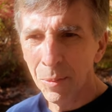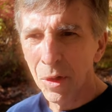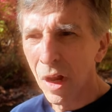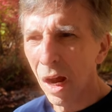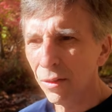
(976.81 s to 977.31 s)
from
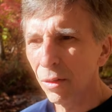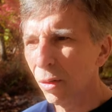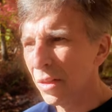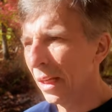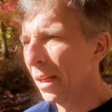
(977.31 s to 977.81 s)
your doctor
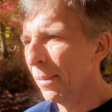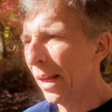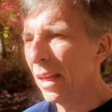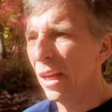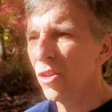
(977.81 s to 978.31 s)
or taking
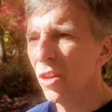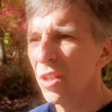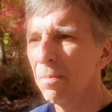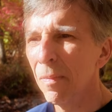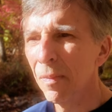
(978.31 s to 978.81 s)

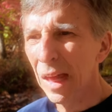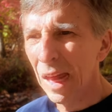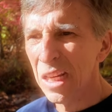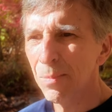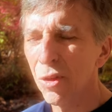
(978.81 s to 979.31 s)
medications
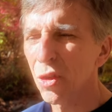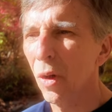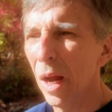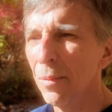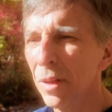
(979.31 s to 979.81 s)
as
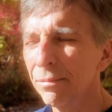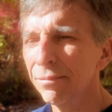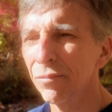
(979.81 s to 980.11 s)
prescribed.